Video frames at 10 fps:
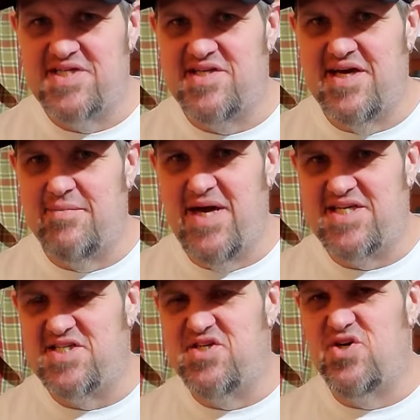thing makes
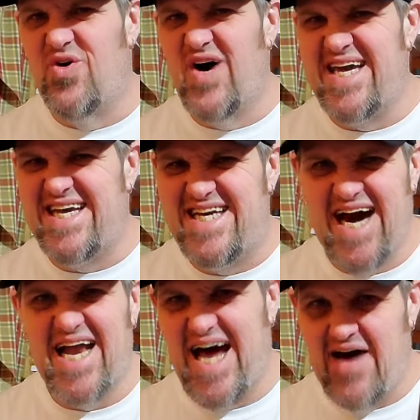it so you go like,
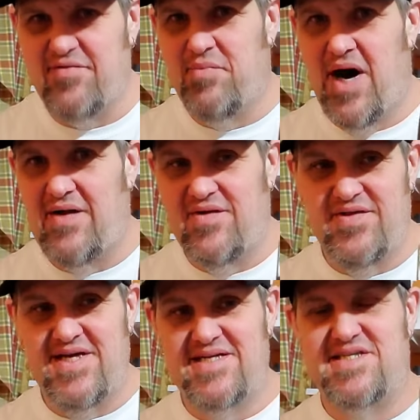gotta have a bottle of
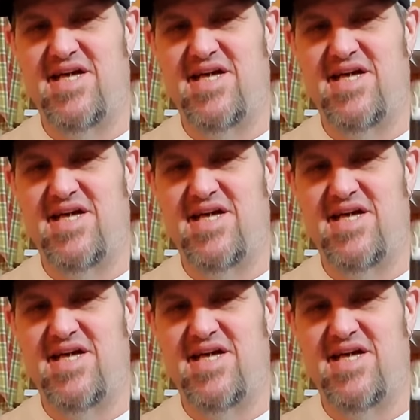this.